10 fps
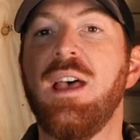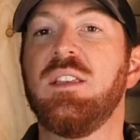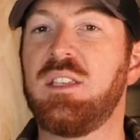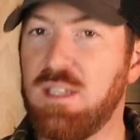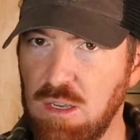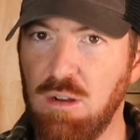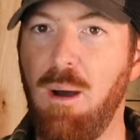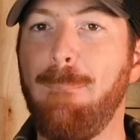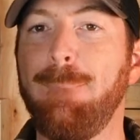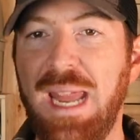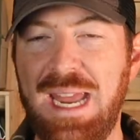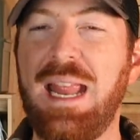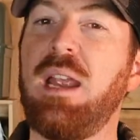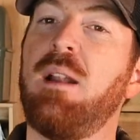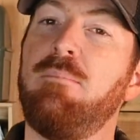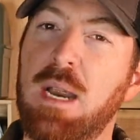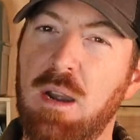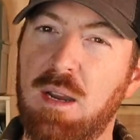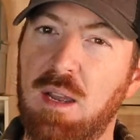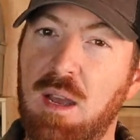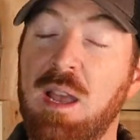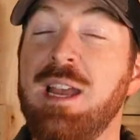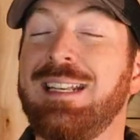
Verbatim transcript: still made in America.